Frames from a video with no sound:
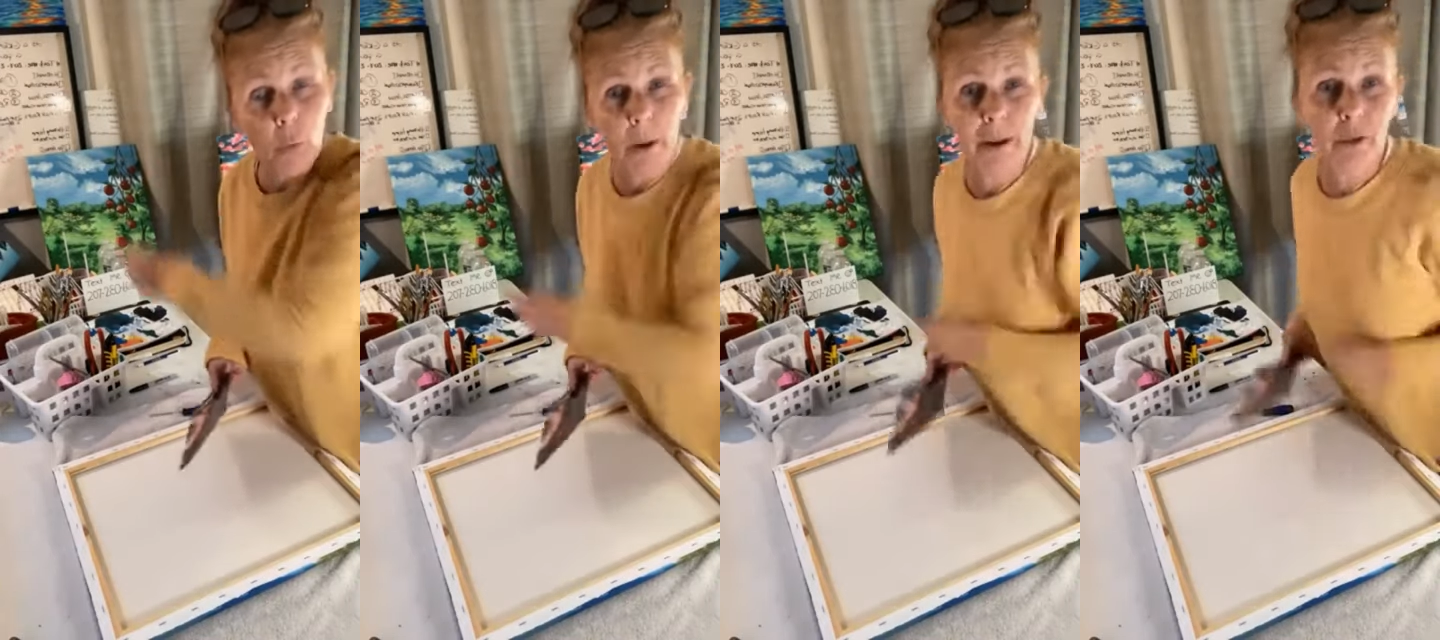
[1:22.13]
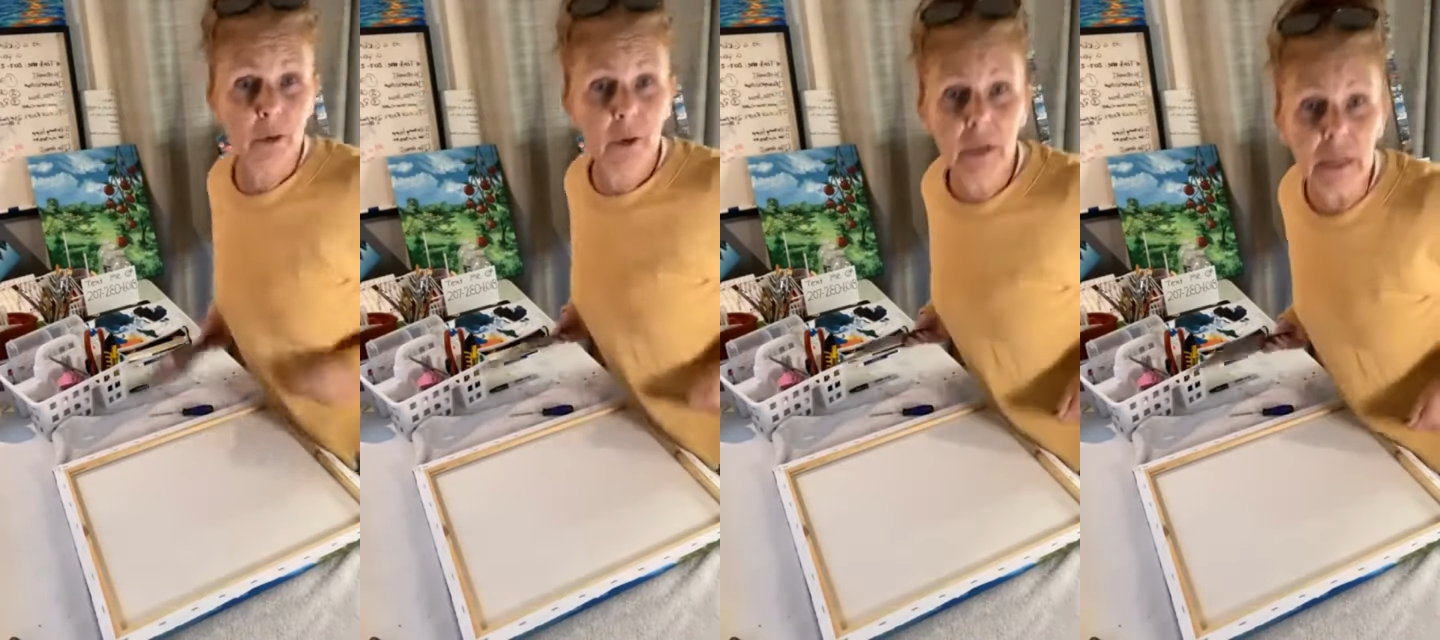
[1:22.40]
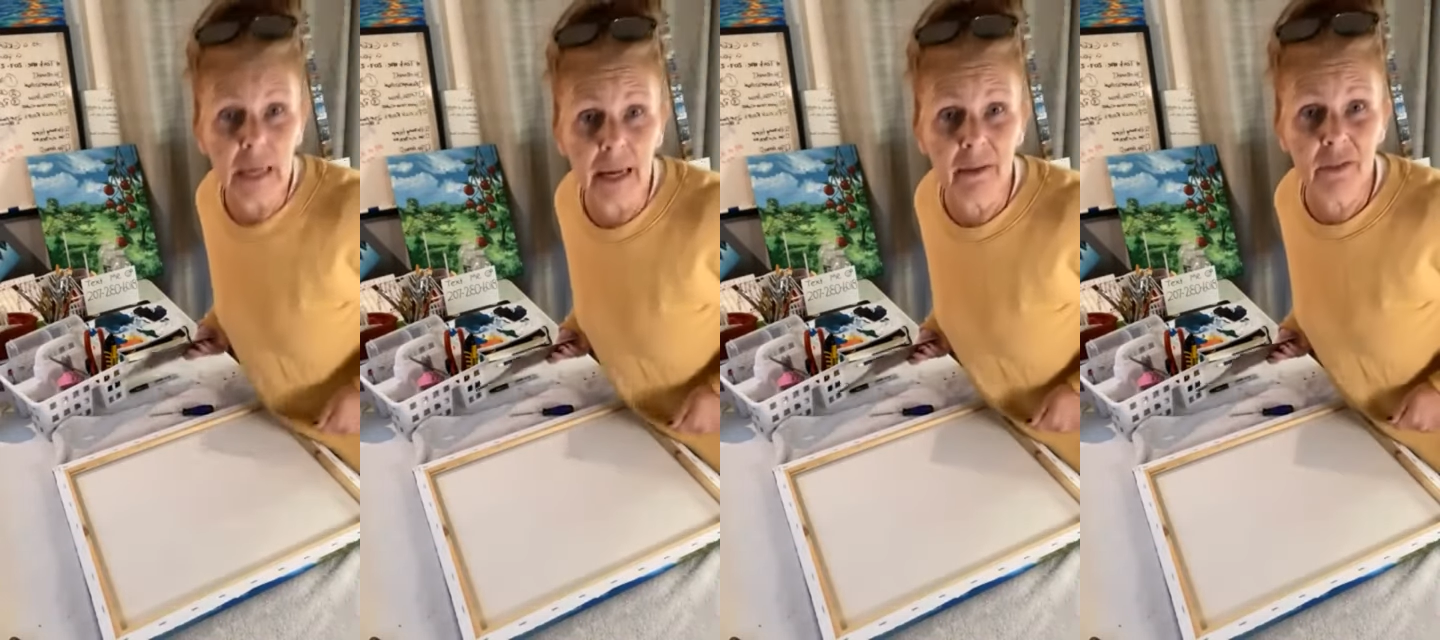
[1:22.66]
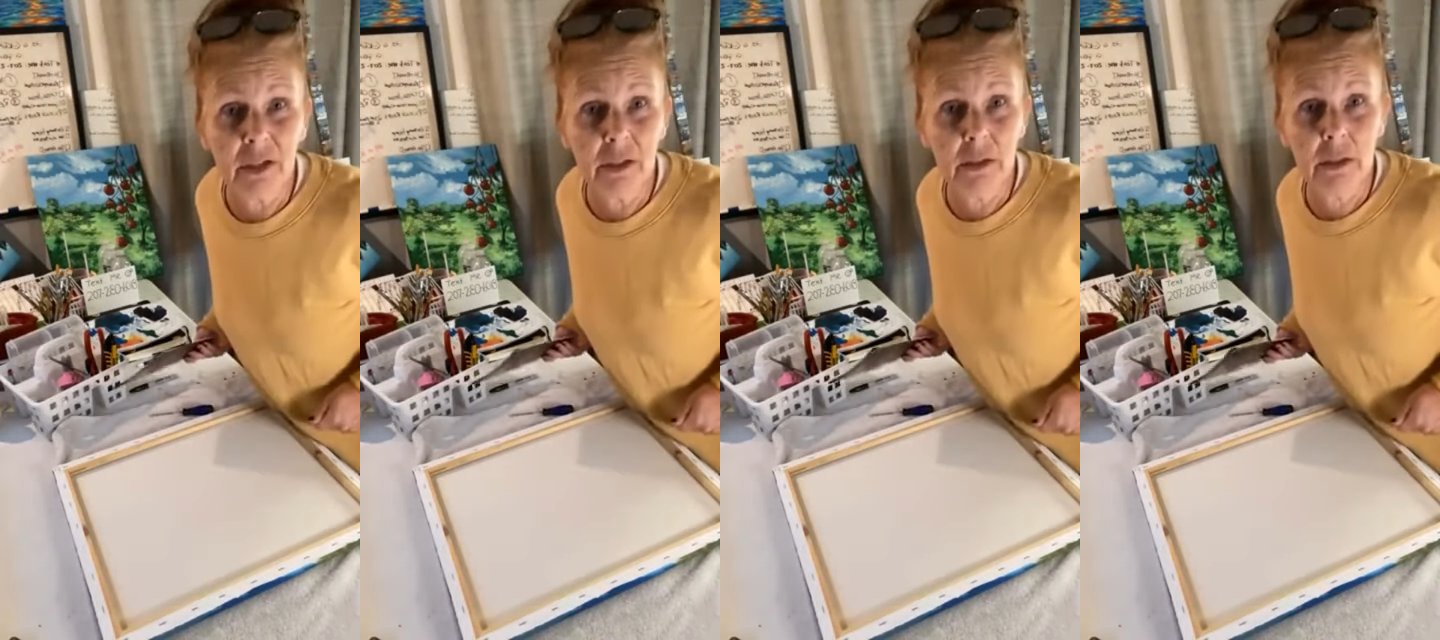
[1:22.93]
right through the
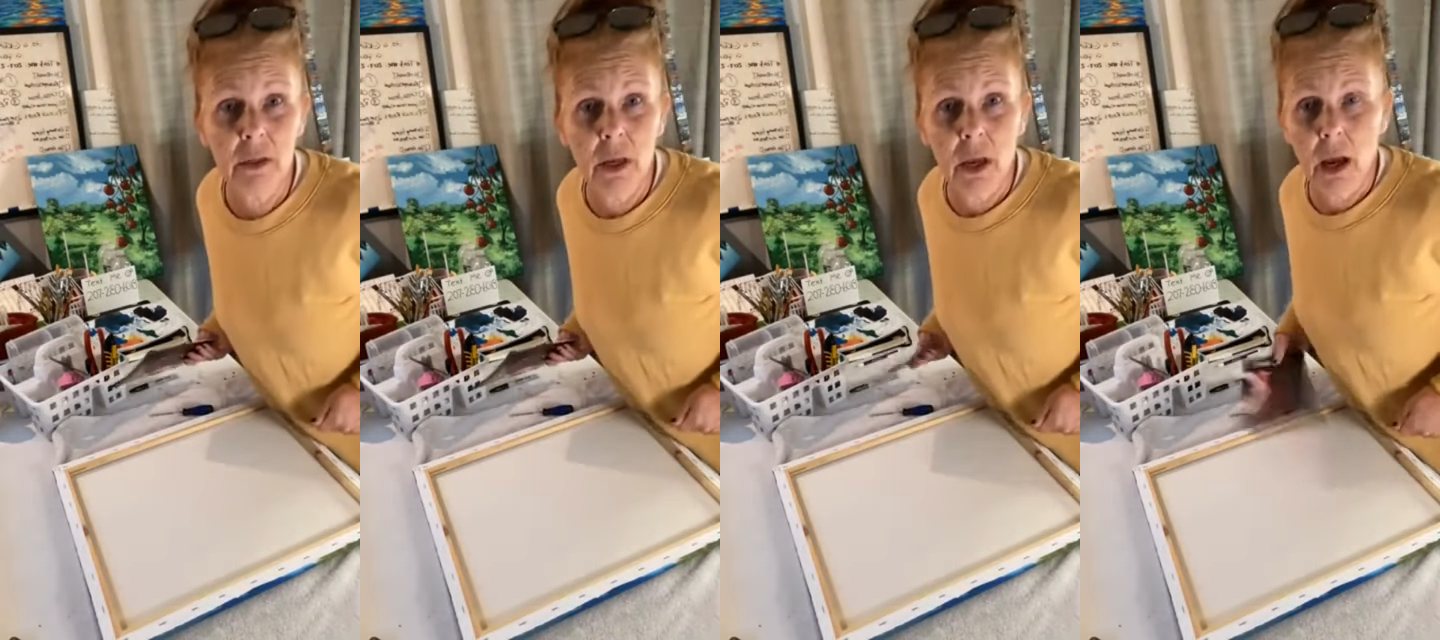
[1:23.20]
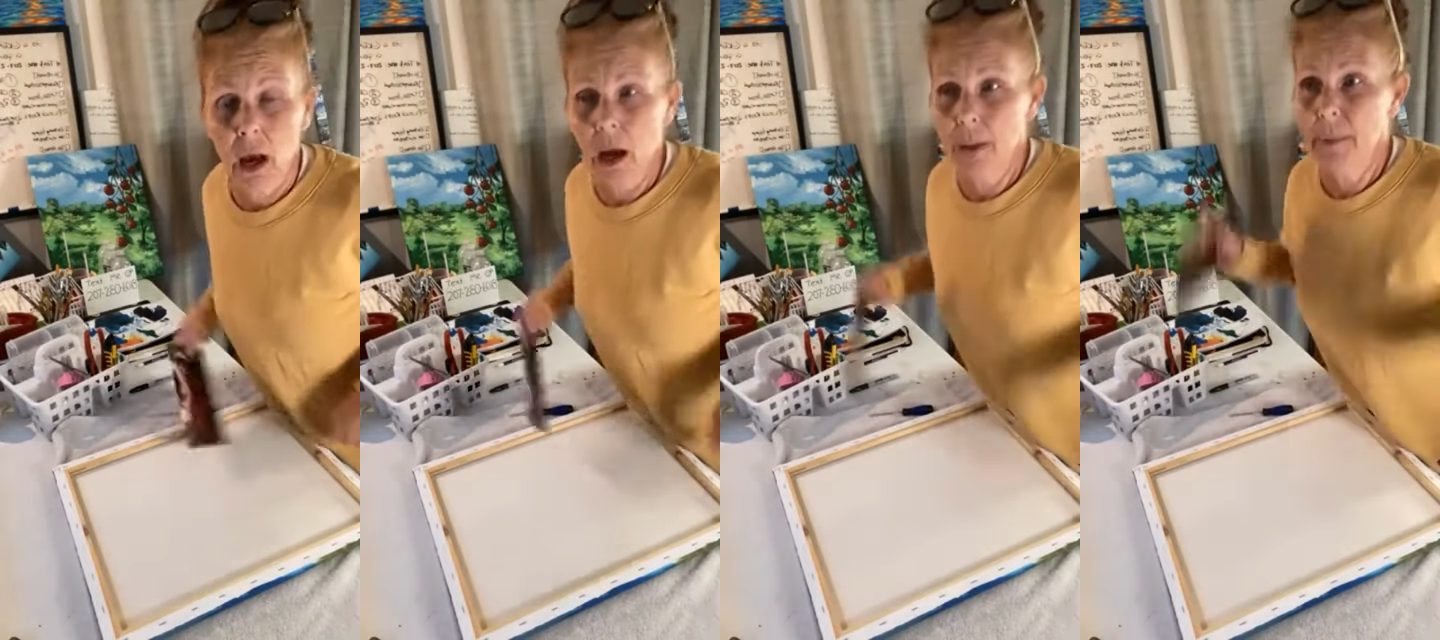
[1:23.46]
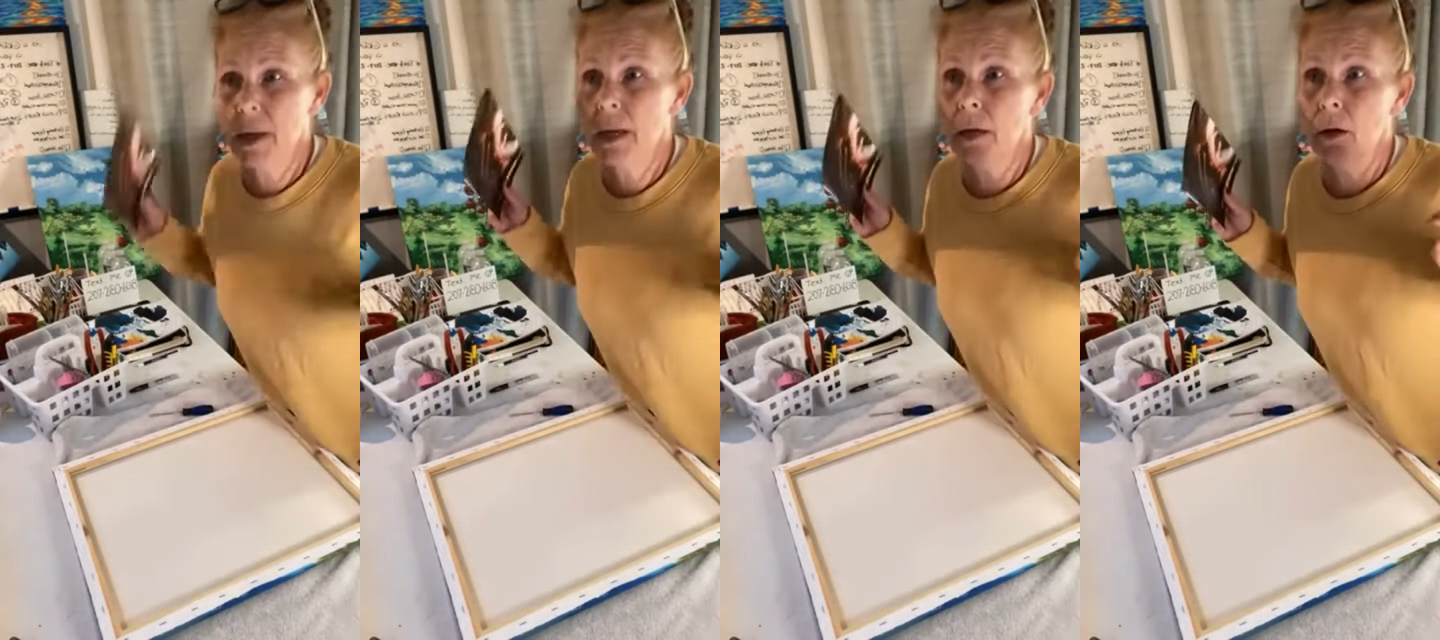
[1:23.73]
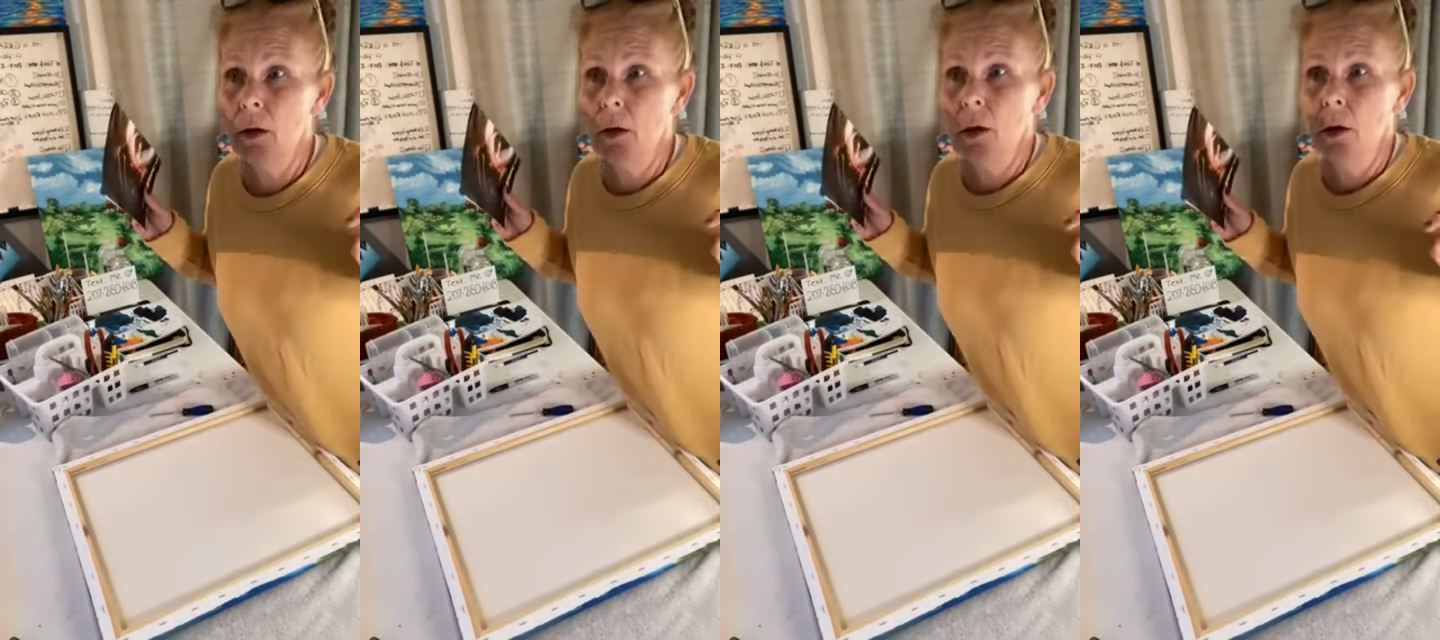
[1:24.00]
canvas. I
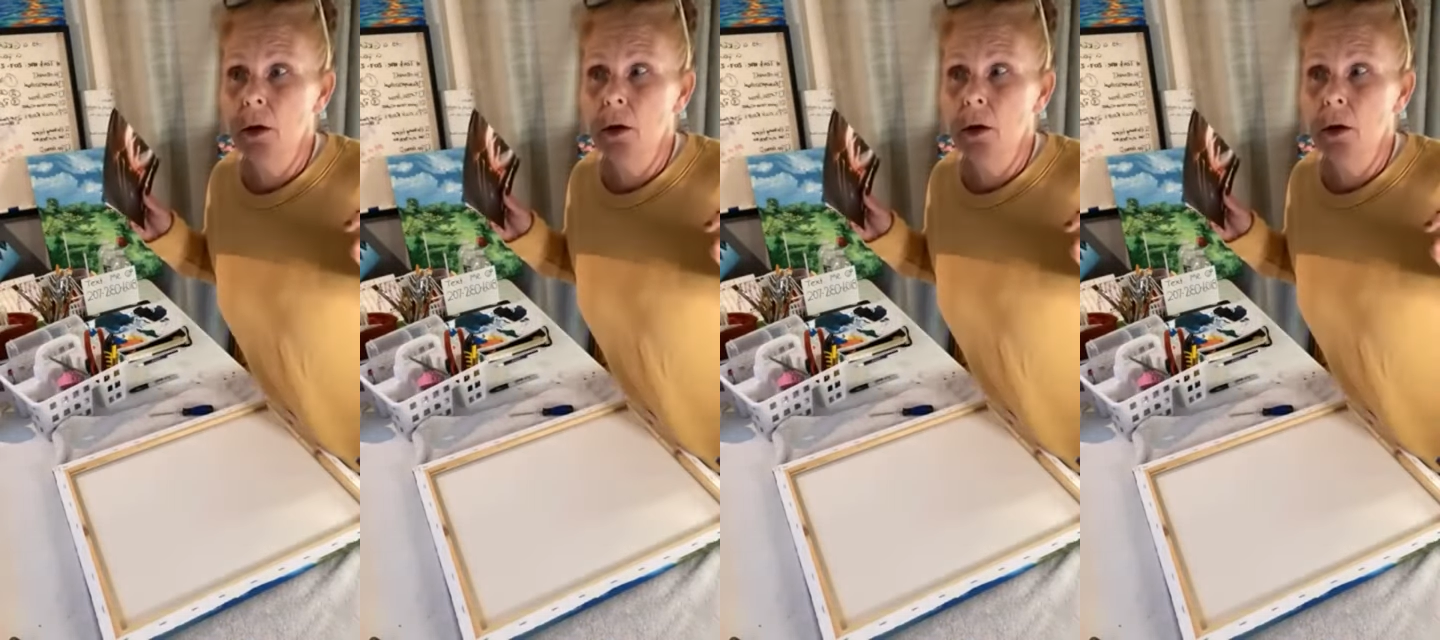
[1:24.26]
mean,